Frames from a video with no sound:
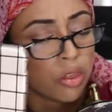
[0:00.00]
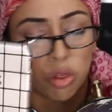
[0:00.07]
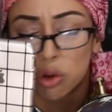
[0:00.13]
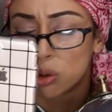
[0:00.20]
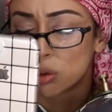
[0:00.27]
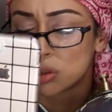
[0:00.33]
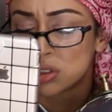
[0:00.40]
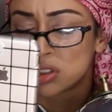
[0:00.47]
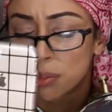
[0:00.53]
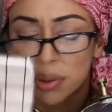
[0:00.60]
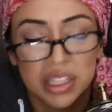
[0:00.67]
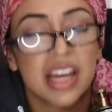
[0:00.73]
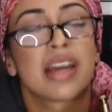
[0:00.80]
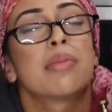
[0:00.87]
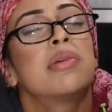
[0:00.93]
Nudes.
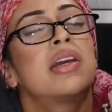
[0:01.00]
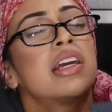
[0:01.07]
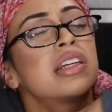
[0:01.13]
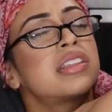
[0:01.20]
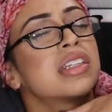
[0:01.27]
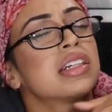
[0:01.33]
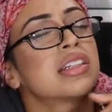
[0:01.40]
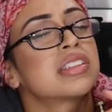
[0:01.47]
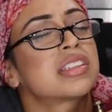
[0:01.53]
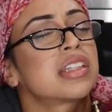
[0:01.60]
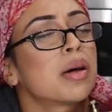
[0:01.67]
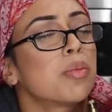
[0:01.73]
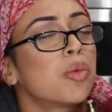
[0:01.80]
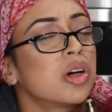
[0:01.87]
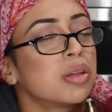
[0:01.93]
But I am getting
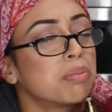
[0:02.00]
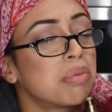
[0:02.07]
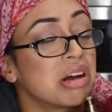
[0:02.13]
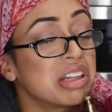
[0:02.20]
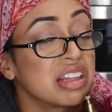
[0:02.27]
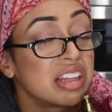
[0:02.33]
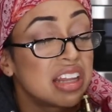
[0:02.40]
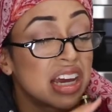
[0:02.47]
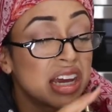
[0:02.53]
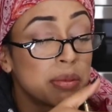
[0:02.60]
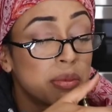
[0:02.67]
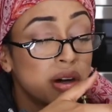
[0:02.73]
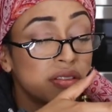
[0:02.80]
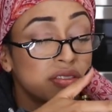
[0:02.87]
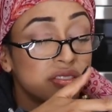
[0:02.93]
someone by the
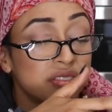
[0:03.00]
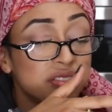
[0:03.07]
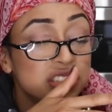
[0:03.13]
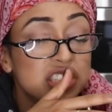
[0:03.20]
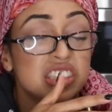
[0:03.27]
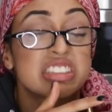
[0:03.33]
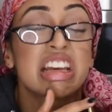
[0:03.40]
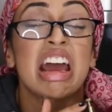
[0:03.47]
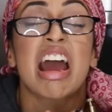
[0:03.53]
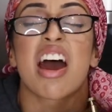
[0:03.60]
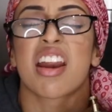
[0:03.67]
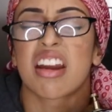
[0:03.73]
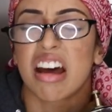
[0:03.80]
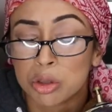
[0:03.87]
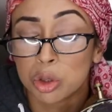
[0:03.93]
name of
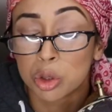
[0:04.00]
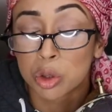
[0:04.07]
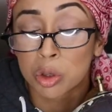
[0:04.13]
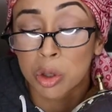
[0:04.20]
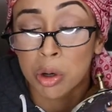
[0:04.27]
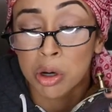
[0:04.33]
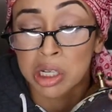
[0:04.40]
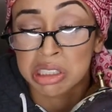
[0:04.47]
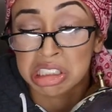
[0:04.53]
Sarah. Do you know a